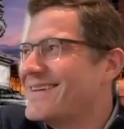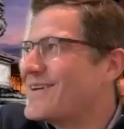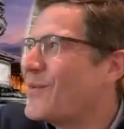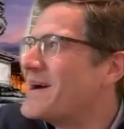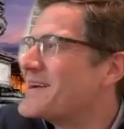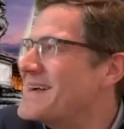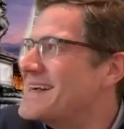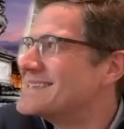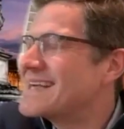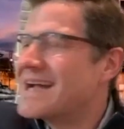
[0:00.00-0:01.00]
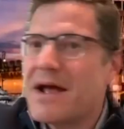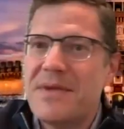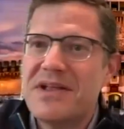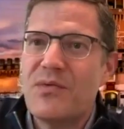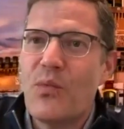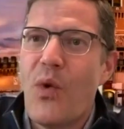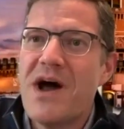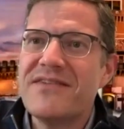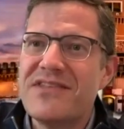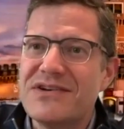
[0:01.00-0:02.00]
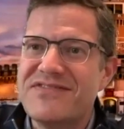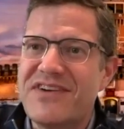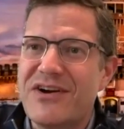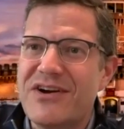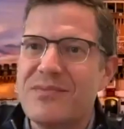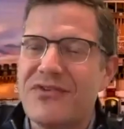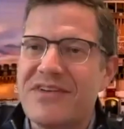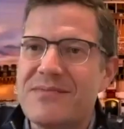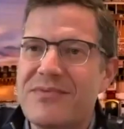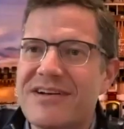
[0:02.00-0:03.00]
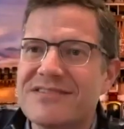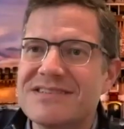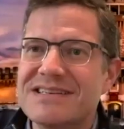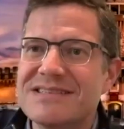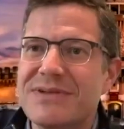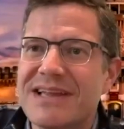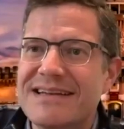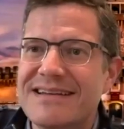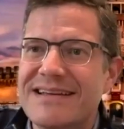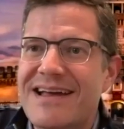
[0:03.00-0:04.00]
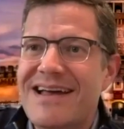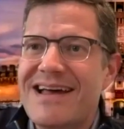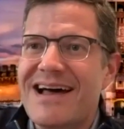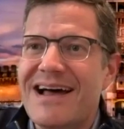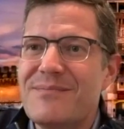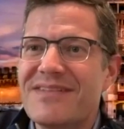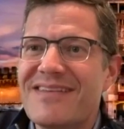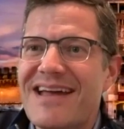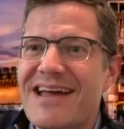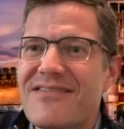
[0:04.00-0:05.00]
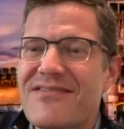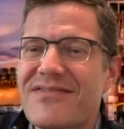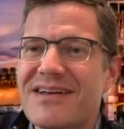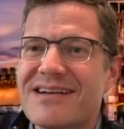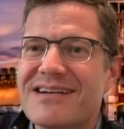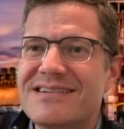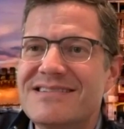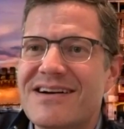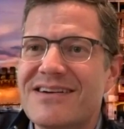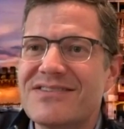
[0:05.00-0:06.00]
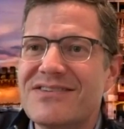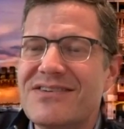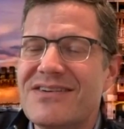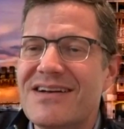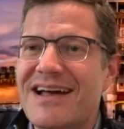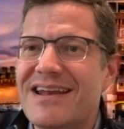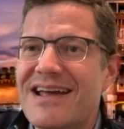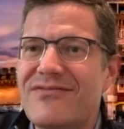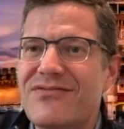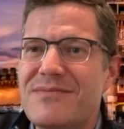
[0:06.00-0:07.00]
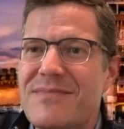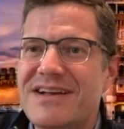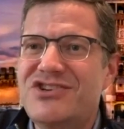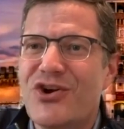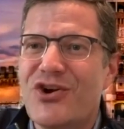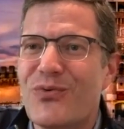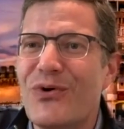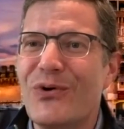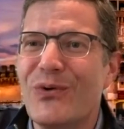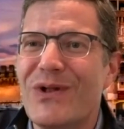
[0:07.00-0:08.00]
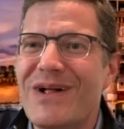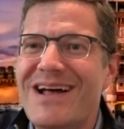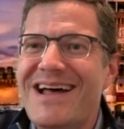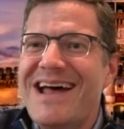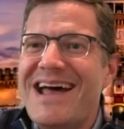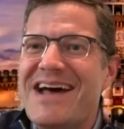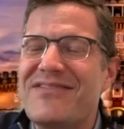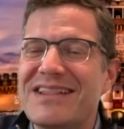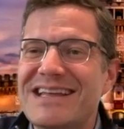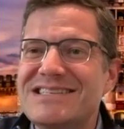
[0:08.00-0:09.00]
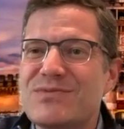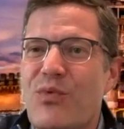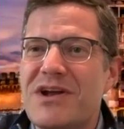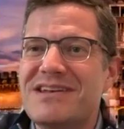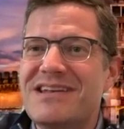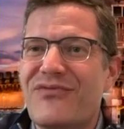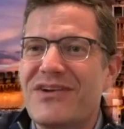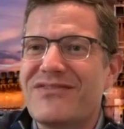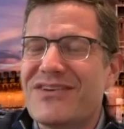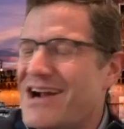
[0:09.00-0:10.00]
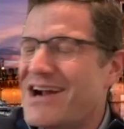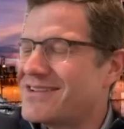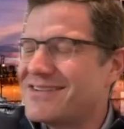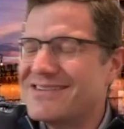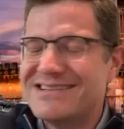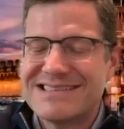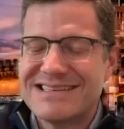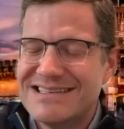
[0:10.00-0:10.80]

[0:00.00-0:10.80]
quite amazing. I mean, one of those variables in a production is plenty, but to have conductor and every major role have at least one different character is